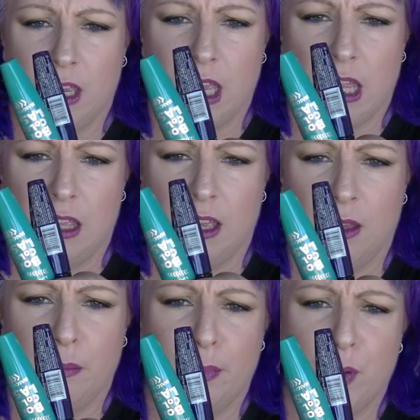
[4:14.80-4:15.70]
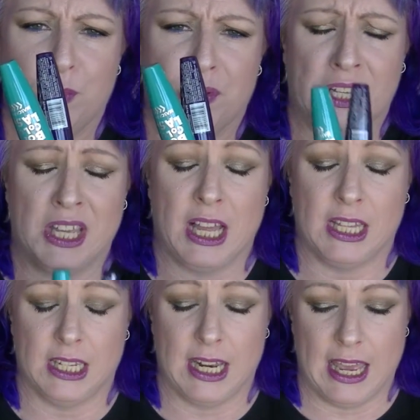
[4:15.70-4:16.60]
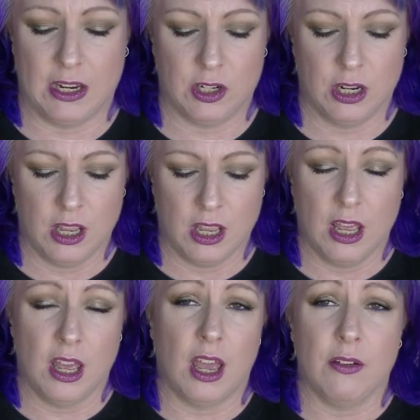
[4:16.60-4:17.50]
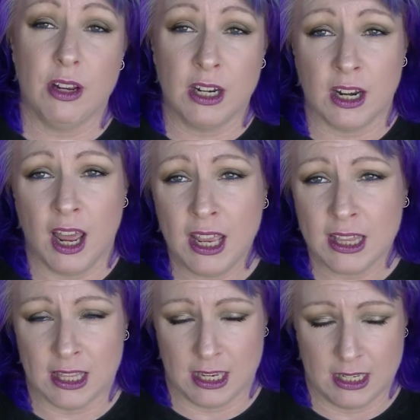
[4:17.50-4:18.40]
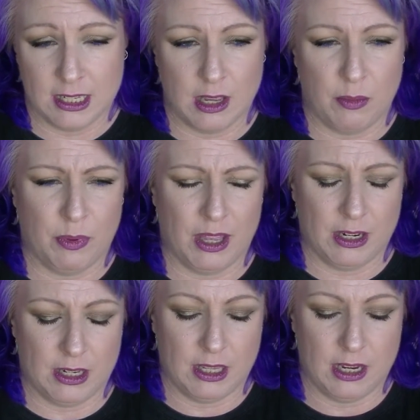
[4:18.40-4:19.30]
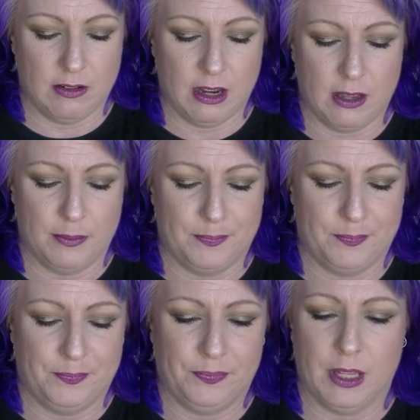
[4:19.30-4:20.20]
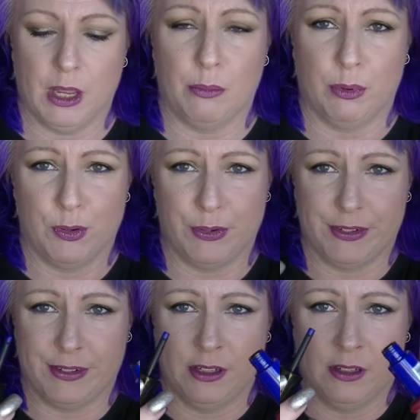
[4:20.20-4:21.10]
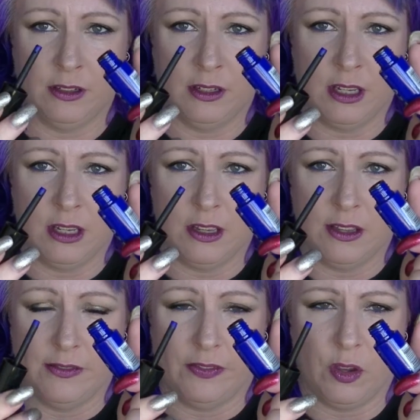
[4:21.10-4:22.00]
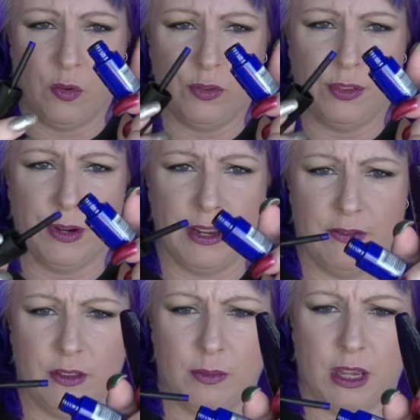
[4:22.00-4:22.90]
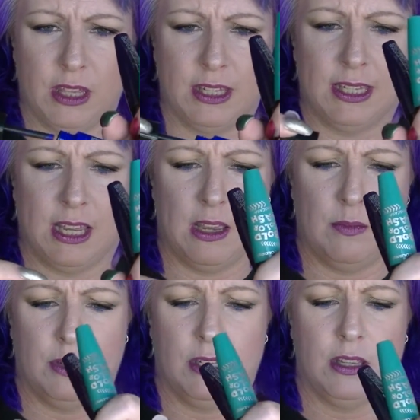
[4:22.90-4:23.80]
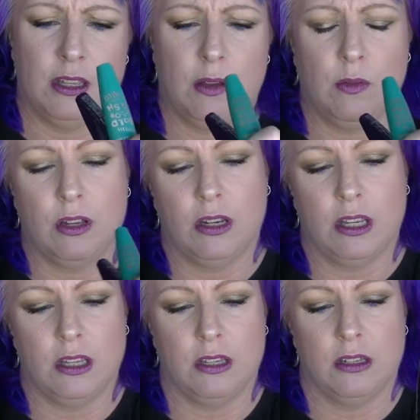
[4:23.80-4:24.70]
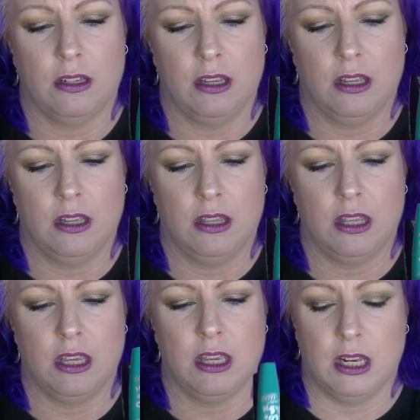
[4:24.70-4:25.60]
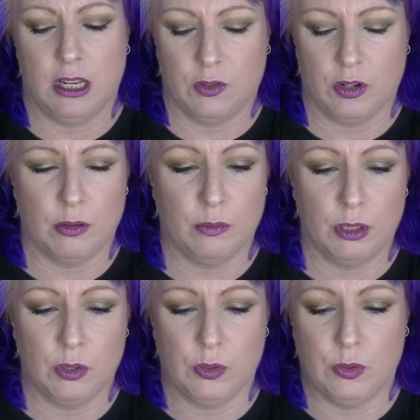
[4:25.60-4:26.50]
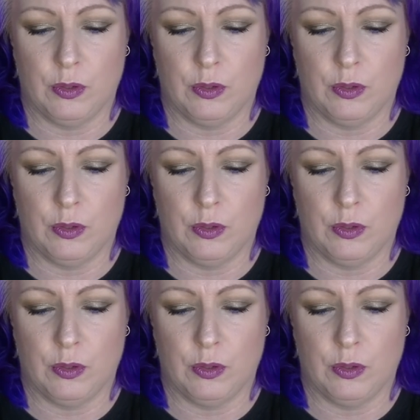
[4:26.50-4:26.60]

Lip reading: Colour Bold Colour Lash. I really like these, but they're broken. All three of them are the same. So that one is the Electric Blue.